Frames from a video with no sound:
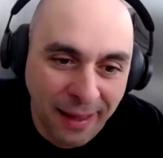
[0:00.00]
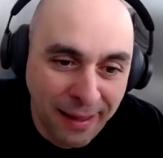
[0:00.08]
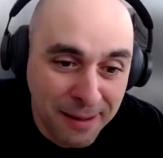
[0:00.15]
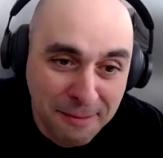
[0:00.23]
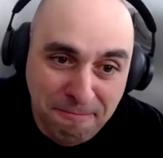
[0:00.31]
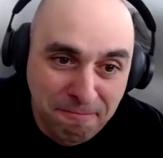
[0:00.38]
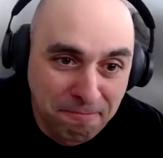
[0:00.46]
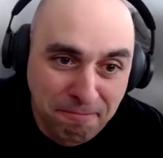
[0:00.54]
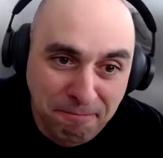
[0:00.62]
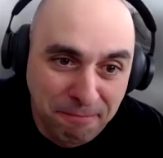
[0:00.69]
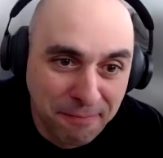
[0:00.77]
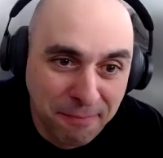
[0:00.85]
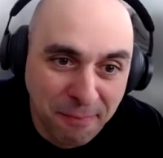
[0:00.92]
And
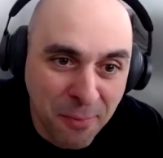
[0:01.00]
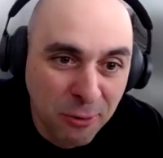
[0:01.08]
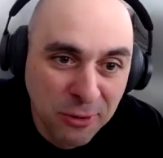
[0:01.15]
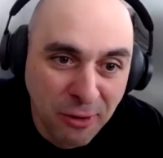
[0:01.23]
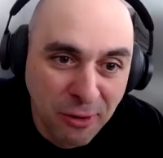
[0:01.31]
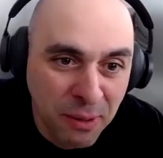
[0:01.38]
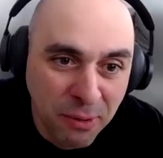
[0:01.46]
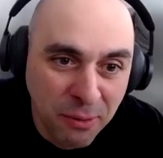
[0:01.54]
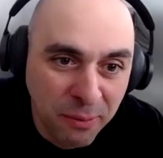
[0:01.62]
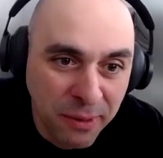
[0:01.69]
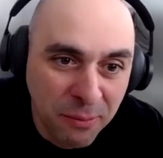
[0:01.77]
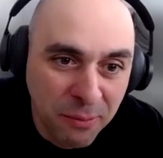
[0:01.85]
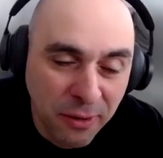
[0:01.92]
most of people
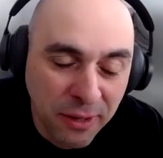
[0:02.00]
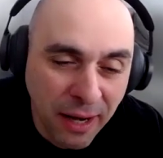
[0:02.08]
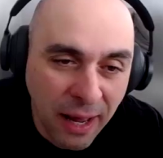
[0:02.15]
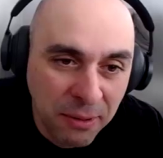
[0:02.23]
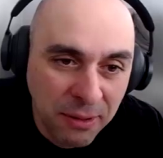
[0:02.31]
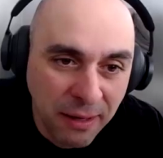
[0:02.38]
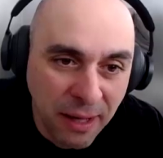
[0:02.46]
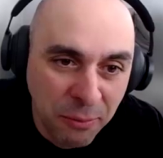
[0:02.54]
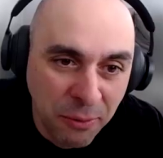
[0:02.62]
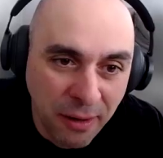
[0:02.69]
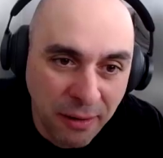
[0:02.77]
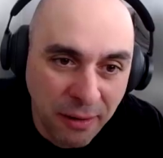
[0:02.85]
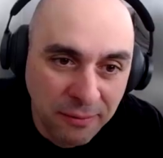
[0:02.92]
will be more than happy to
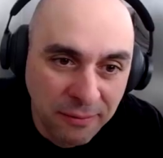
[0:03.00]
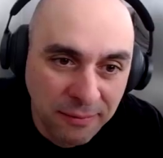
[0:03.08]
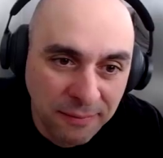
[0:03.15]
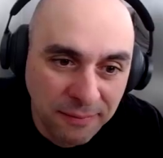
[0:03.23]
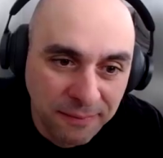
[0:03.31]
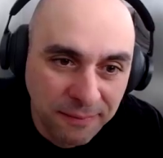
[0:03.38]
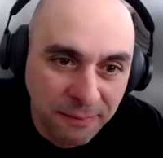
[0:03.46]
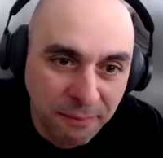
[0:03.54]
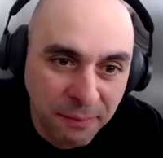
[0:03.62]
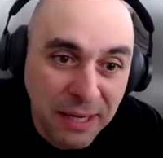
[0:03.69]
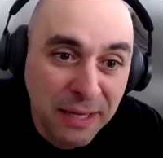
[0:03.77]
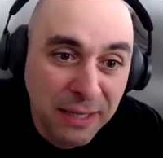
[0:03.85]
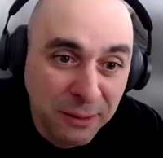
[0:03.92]
help you out
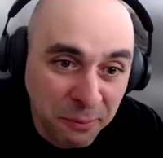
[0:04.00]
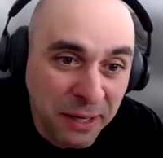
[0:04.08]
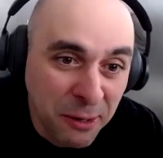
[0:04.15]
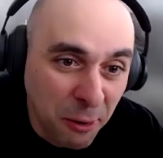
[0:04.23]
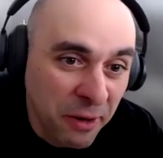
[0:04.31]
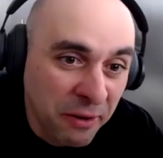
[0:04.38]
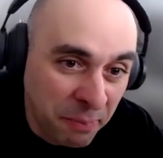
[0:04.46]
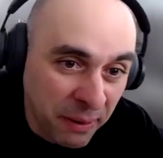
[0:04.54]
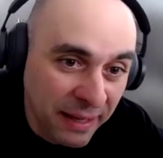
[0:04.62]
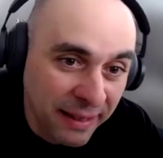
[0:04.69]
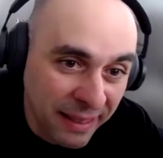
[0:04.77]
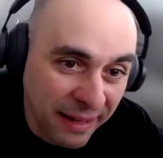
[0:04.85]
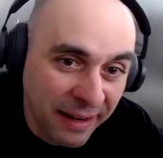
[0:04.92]
because we know we've
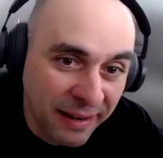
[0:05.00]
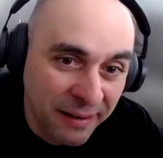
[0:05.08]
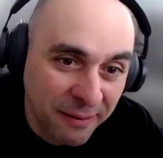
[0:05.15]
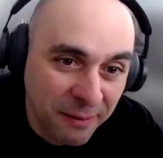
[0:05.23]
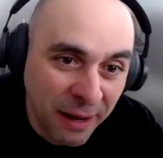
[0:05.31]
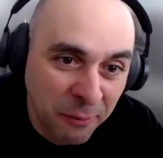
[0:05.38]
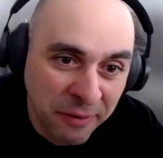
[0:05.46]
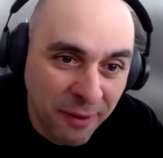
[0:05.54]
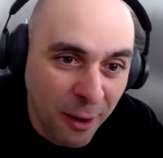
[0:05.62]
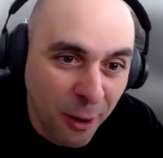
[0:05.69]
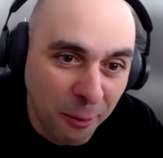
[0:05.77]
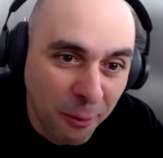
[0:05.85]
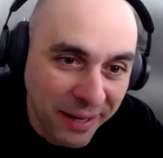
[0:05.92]
been there, right? We've
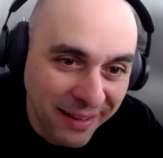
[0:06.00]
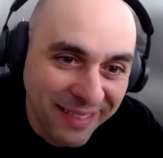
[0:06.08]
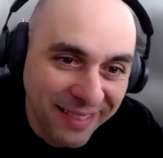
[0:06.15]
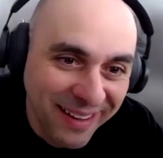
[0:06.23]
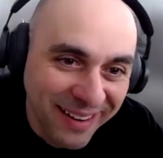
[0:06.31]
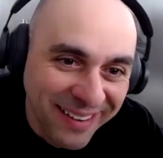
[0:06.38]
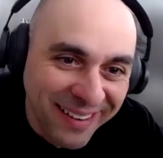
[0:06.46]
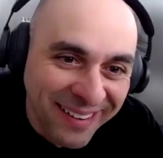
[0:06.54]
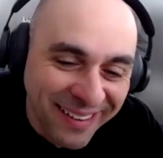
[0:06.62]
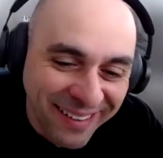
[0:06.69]
all been there.